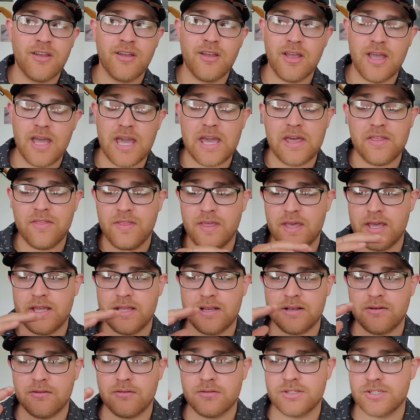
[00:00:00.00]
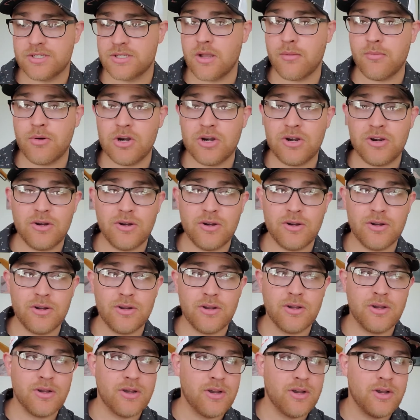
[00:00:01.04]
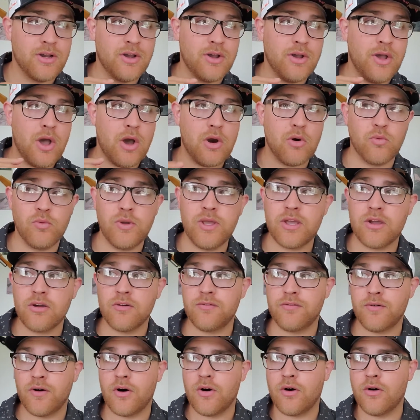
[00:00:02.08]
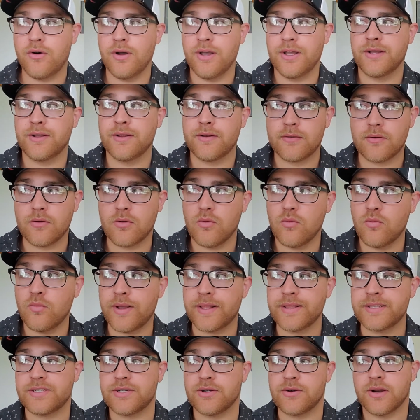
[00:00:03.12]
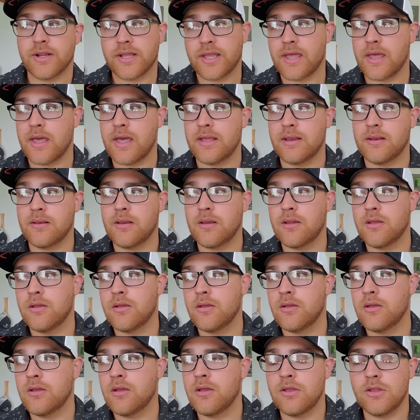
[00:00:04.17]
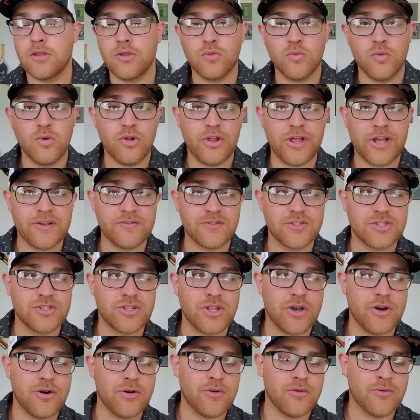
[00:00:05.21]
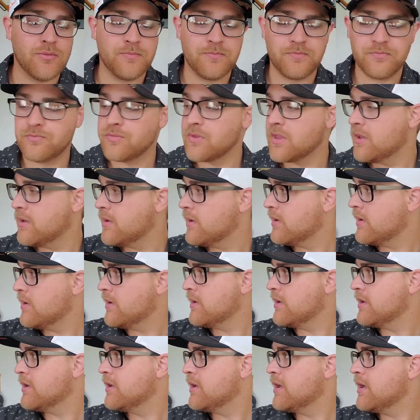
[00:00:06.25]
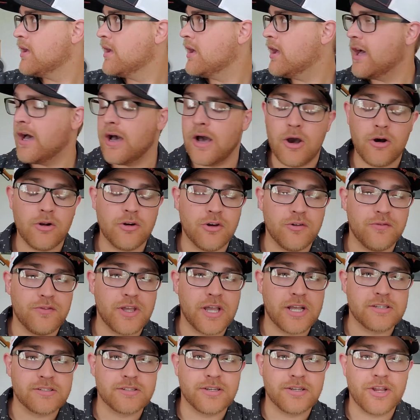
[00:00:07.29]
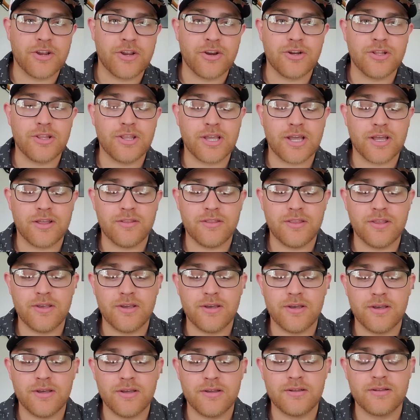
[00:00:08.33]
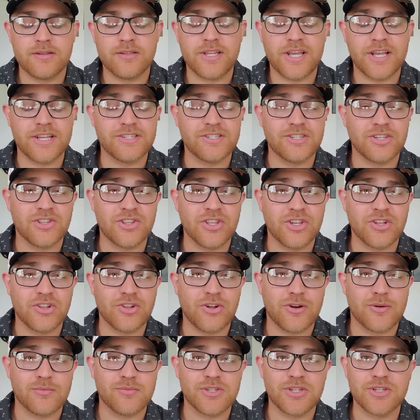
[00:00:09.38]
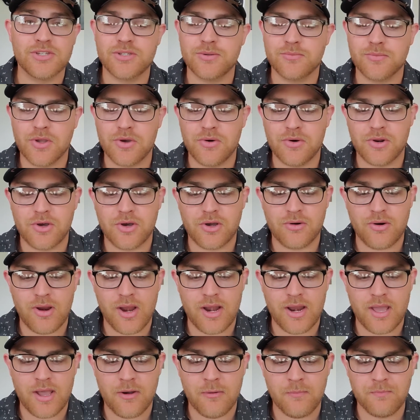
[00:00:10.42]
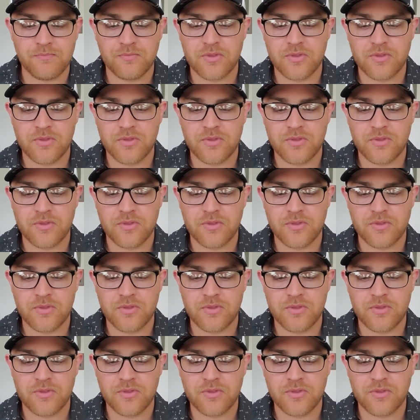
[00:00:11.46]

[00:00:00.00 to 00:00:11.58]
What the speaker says: and then summer, a week of fall, and winter again. You will have snow. I don't know if you guys can hear it. They got the testing the alarm system going on right now.